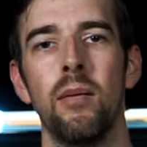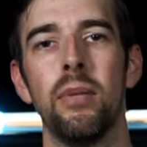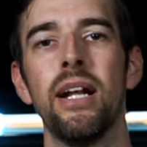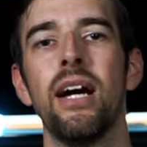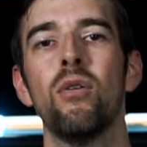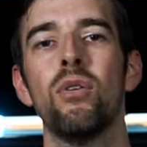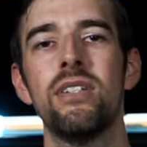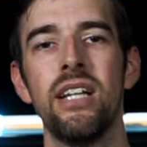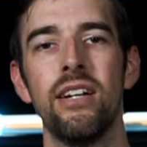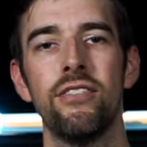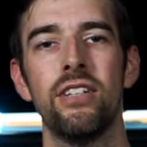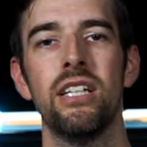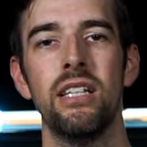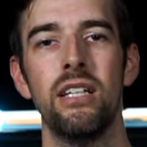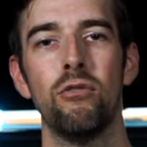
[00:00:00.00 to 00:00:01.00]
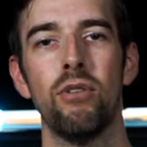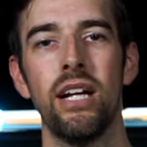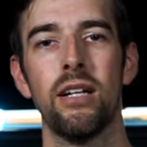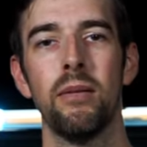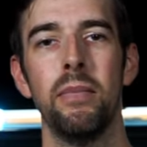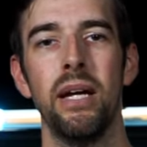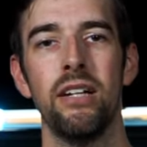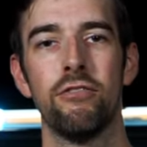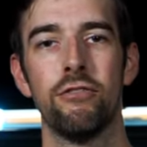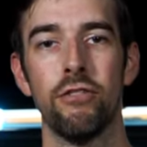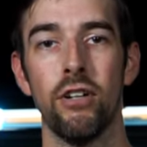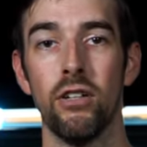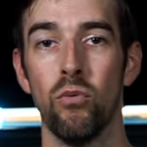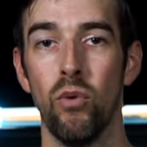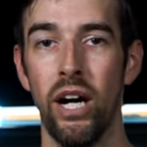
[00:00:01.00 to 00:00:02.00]
But I would definitely recommend
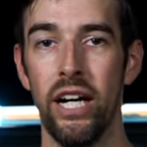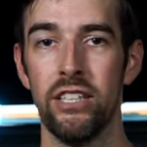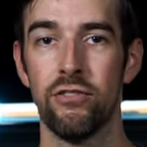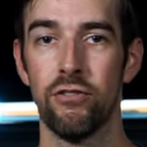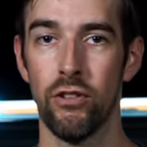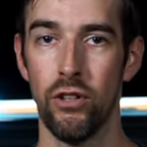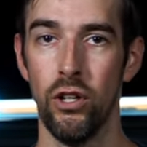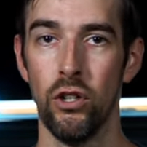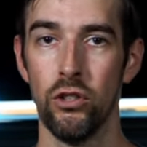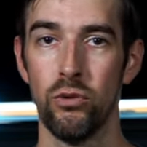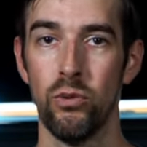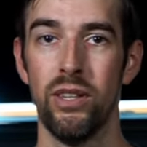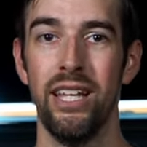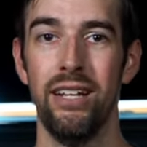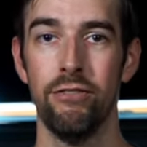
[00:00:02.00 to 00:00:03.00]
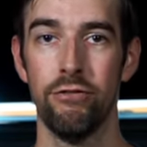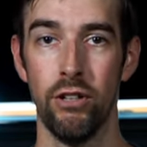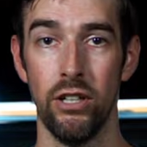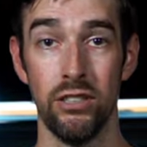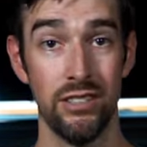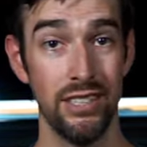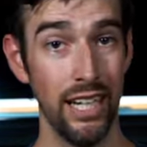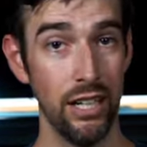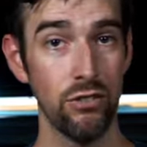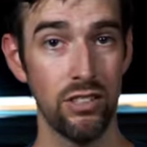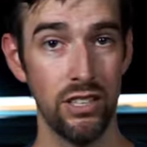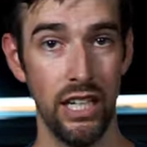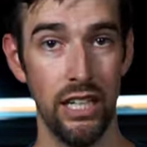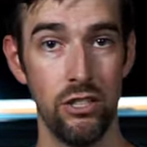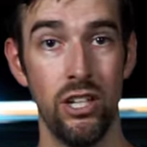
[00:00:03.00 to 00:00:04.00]
front wides for those with a front
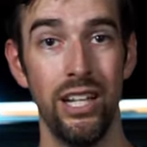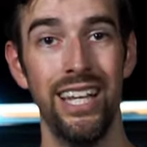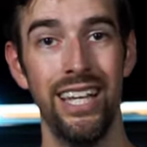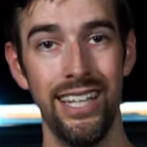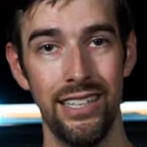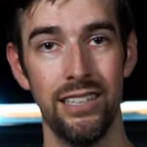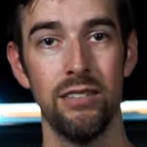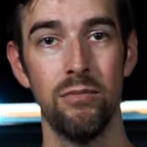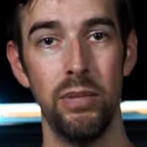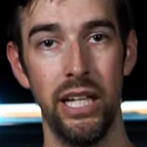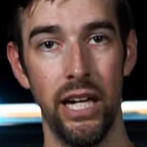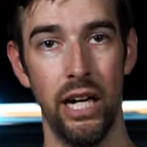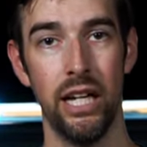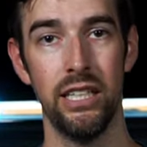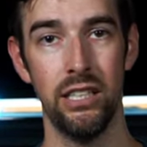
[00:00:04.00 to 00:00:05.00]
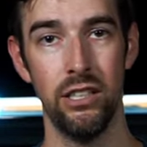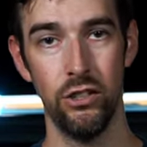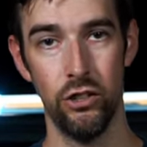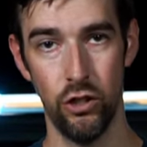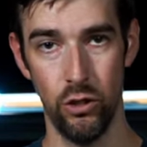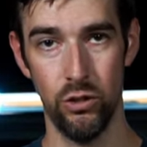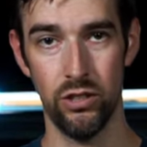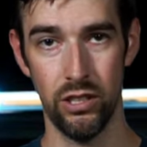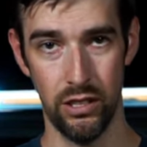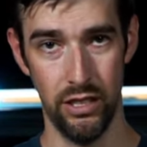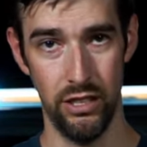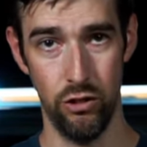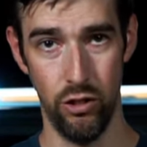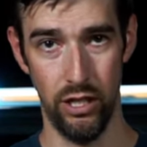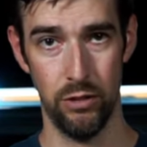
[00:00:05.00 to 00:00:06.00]
soundstage hidden behind an
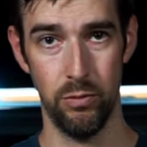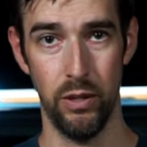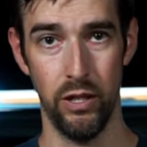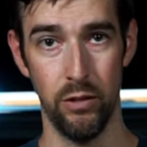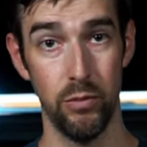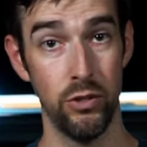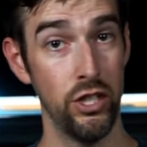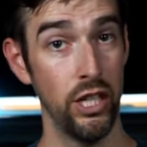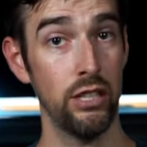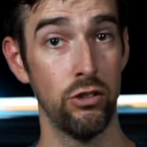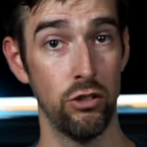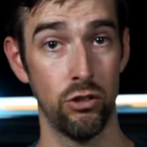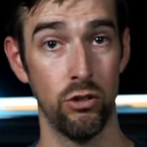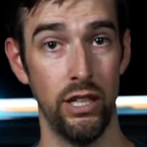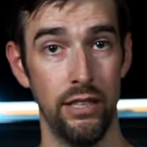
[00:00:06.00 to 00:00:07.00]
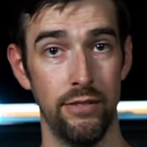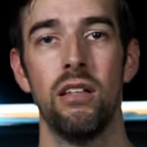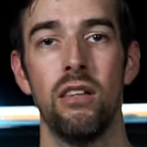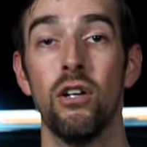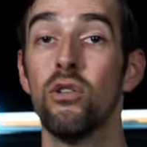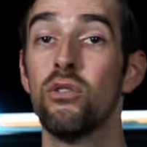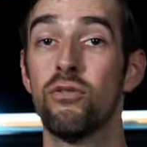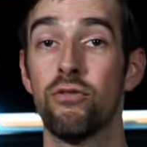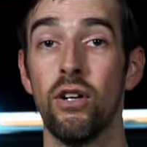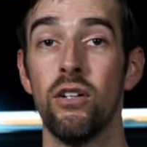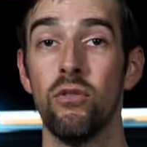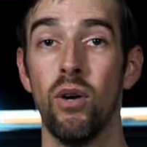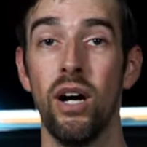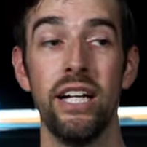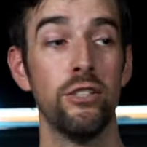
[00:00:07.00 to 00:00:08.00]
acoustically transparent projector screen. Those
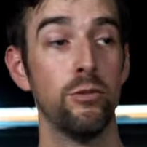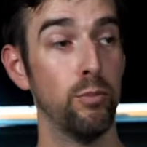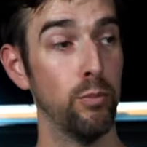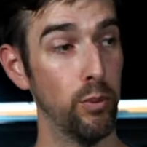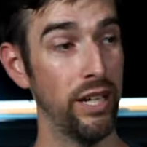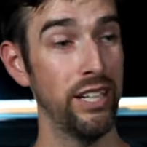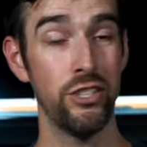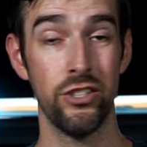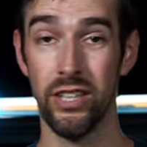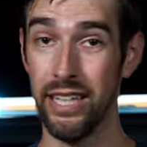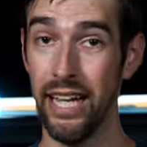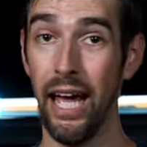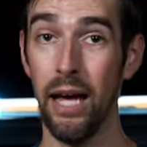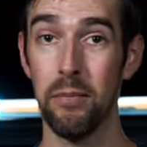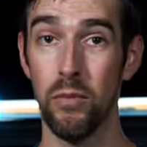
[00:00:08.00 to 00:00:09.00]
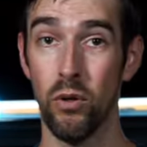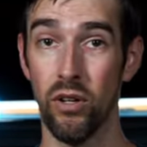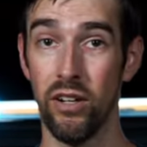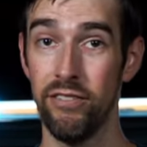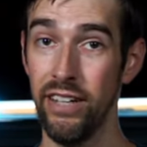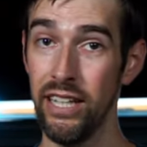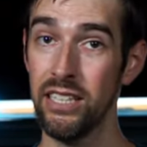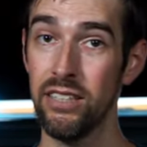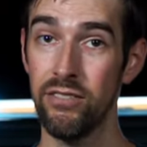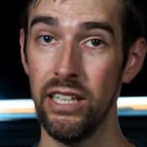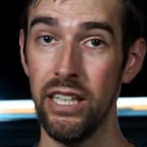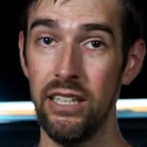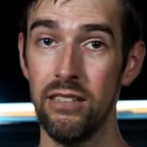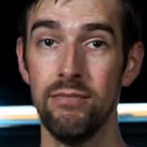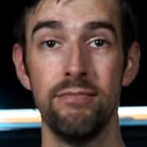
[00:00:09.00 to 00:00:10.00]
front wides bridge the gap more
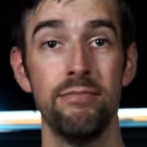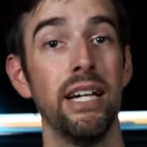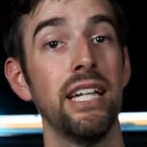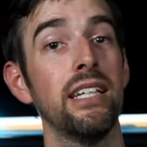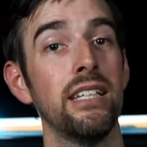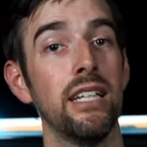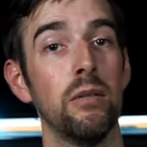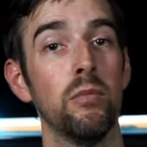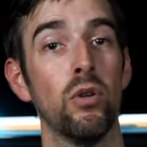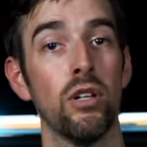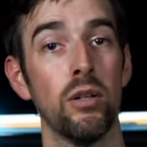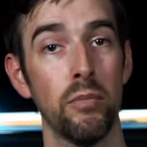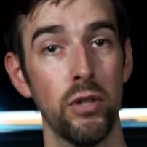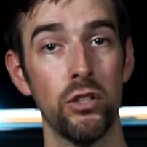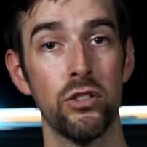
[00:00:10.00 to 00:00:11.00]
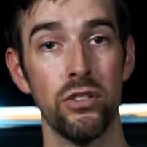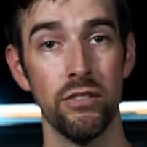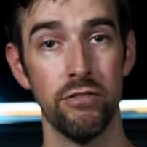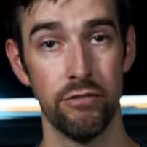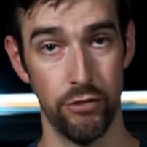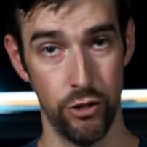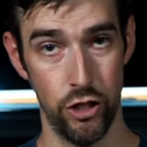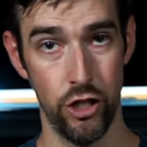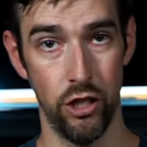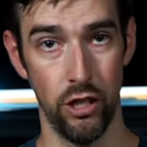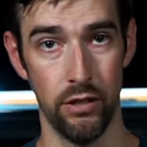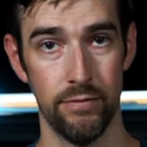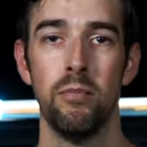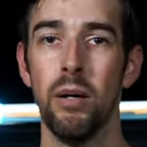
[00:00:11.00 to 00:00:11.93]
effectively, making it more immersive for sure.